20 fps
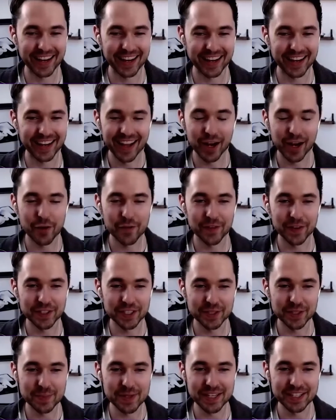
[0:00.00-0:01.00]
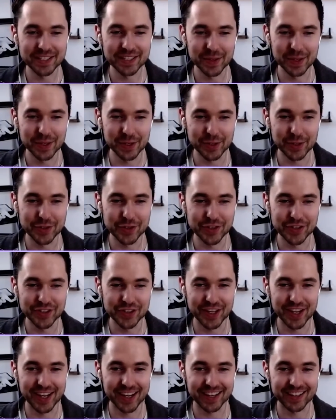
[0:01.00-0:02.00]
I don't know if I'll speak to it or just
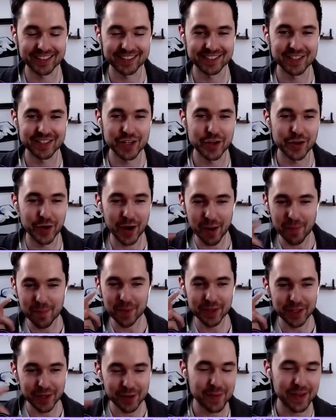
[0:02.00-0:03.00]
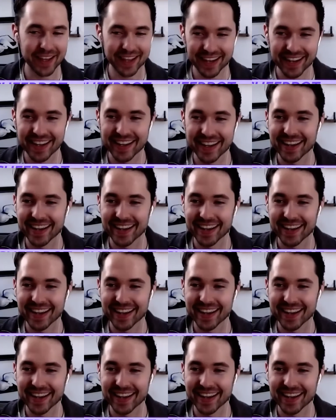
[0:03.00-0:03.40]
tear up a little bit.